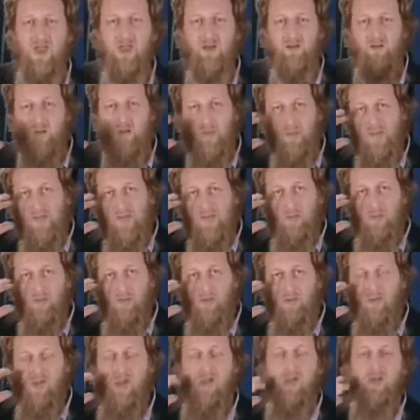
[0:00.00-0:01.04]
for
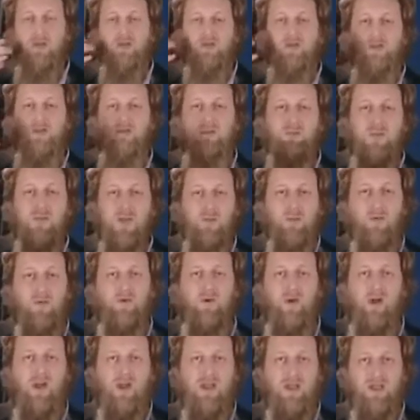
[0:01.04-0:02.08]
people to
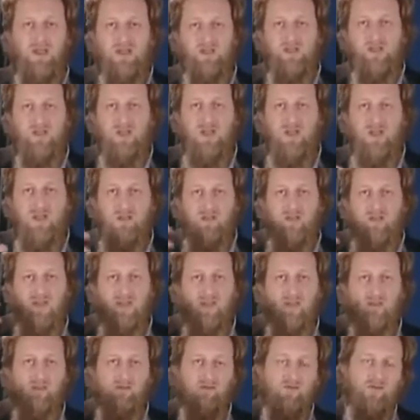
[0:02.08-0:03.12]
memorize
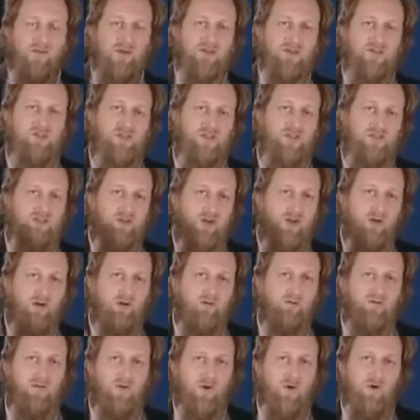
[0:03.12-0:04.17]
the verses
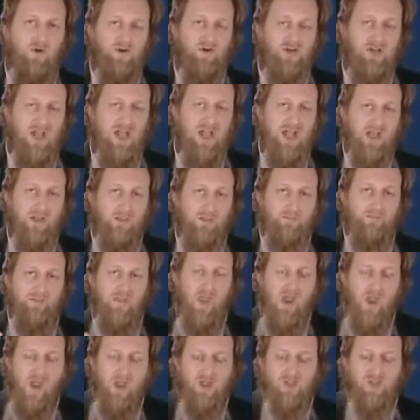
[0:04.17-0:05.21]
of the Qur'an.
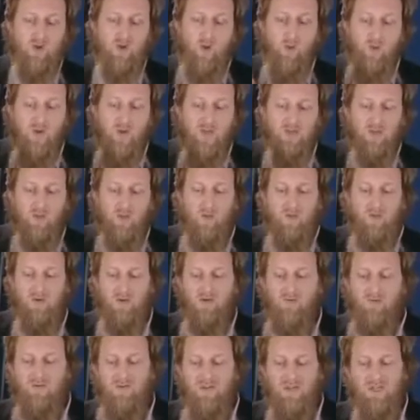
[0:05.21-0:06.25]
So with all
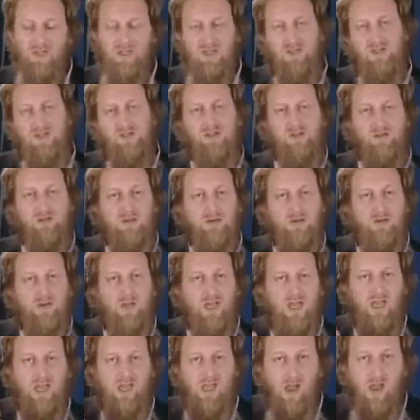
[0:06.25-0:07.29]
of these
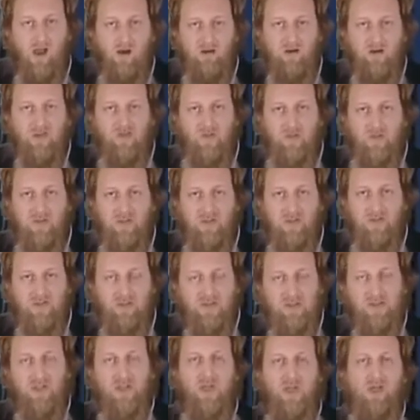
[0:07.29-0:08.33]

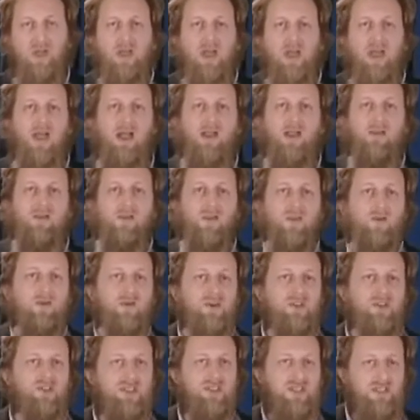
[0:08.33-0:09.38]
encouragements and the
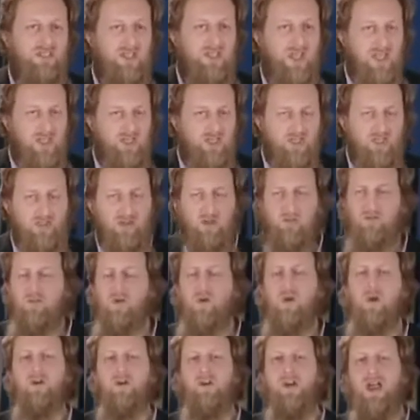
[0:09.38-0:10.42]
recitation of the
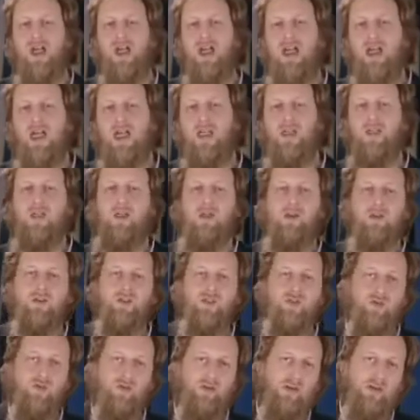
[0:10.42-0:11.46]
Qur'an
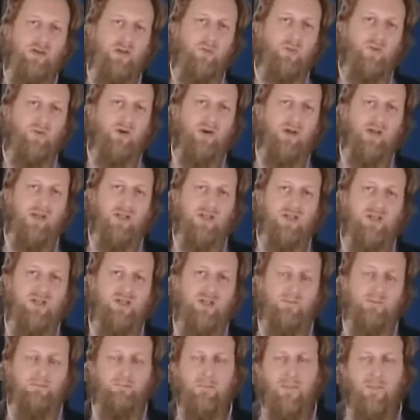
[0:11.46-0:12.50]
during the prayers,
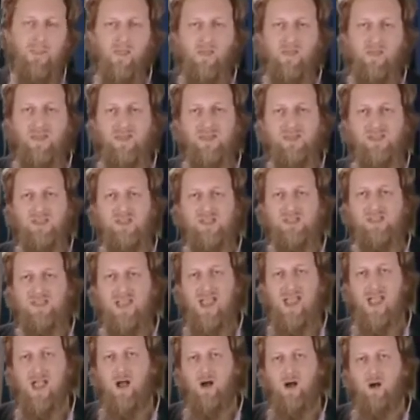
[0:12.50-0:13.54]
this is
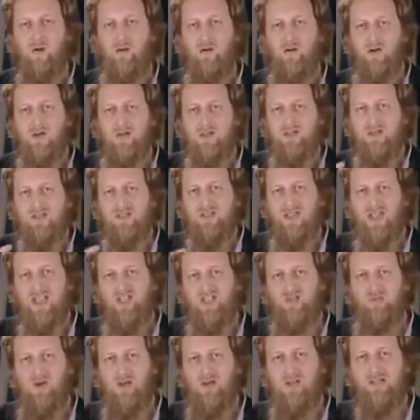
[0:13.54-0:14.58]
how,
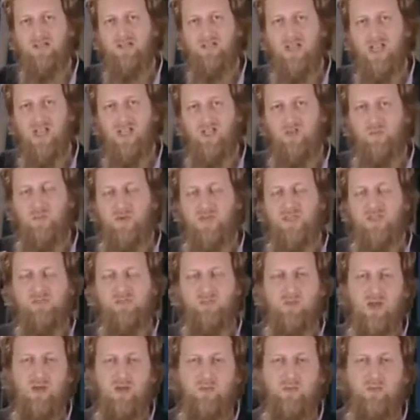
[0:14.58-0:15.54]
stage by stage, piece by